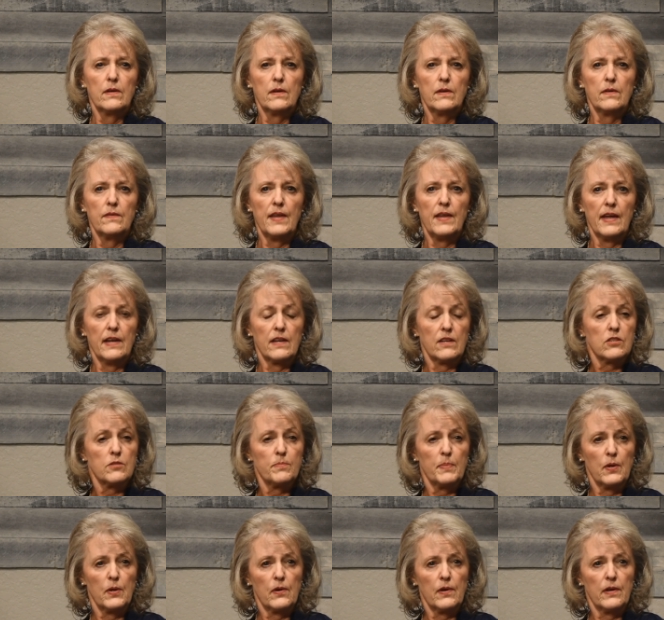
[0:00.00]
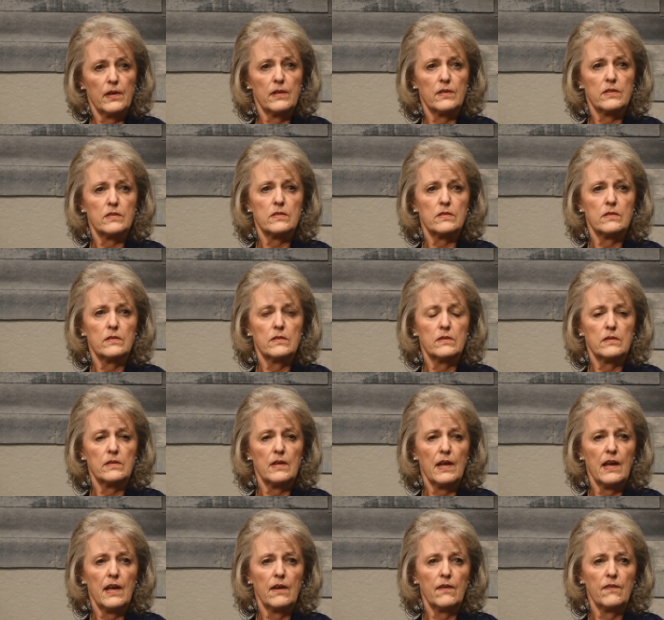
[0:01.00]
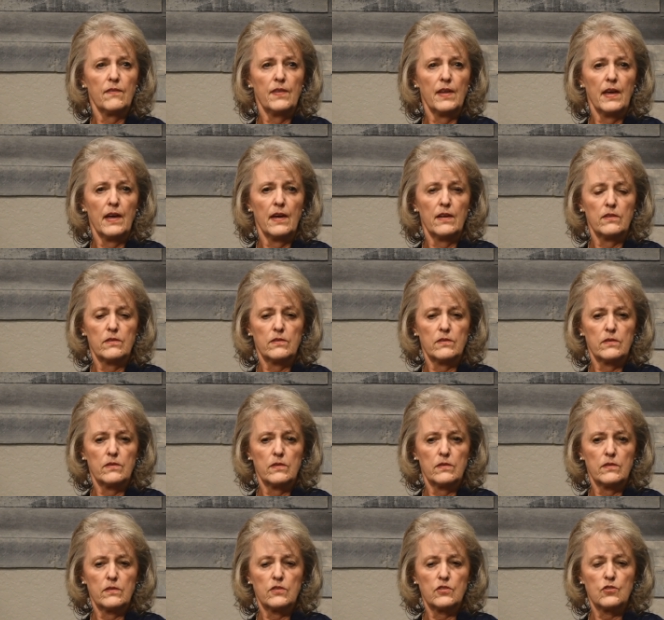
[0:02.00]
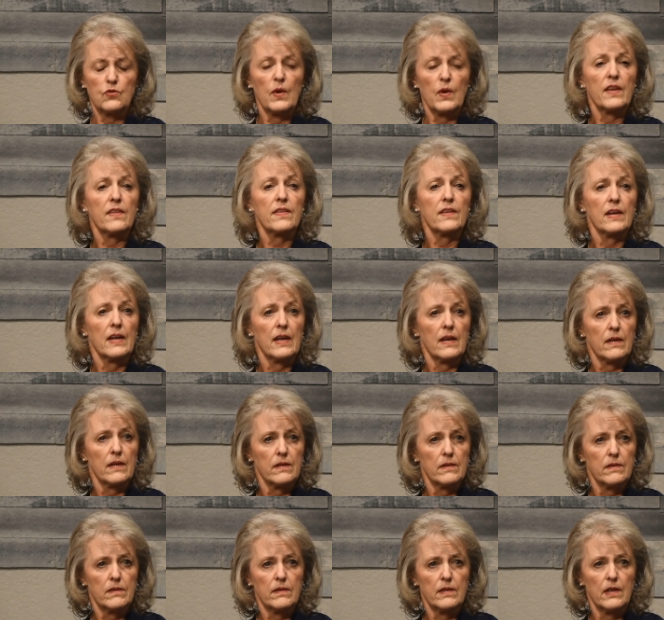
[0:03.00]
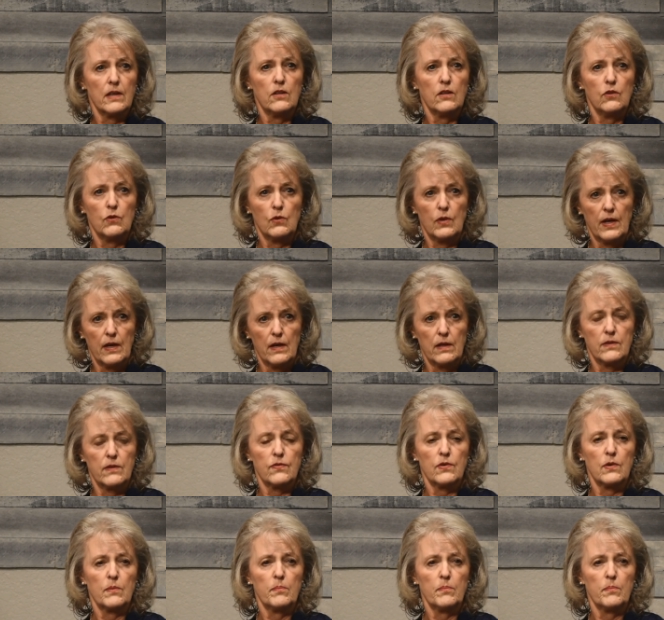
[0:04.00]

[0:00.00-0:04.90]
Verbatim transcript: that experience, to have that strengthening that you get from